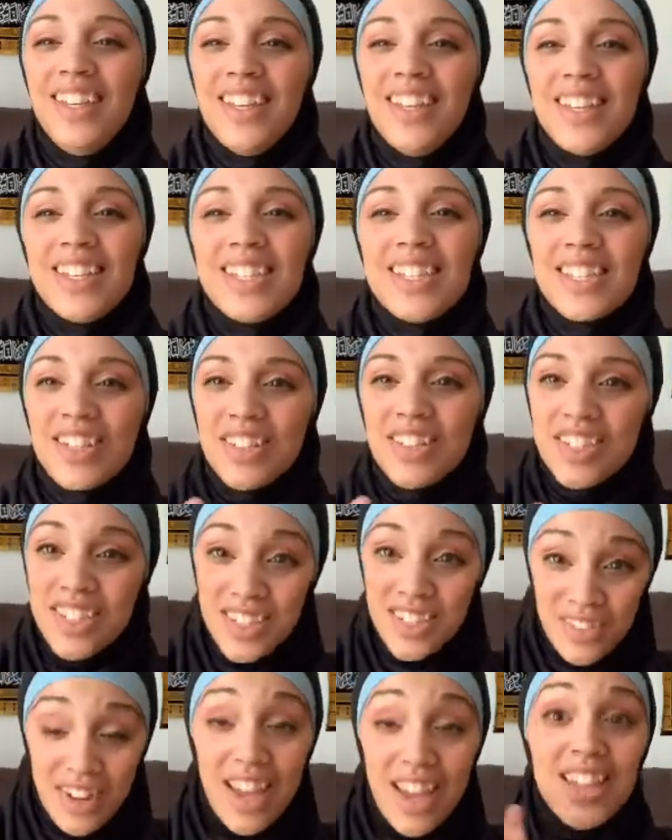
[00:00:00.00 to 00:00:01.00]
and,
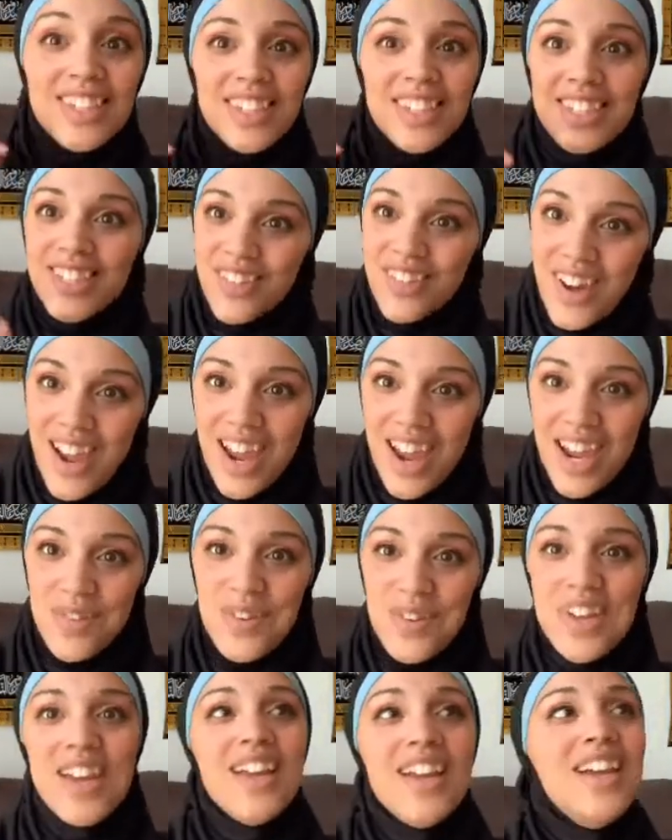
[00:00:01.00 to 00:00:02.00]
and subscribe if
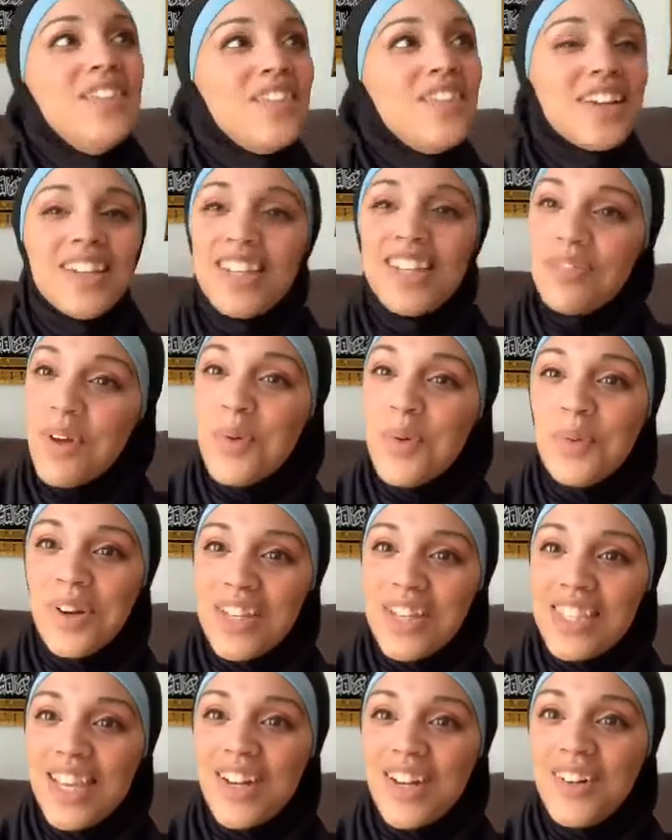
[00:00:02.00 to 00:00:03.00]
I can get my
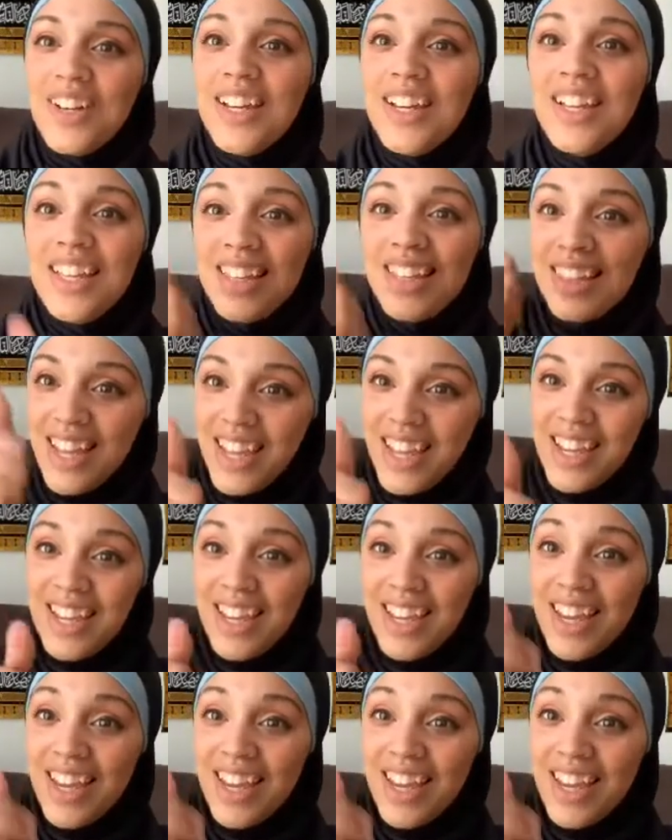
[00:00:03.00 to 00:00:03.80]
words out. Like,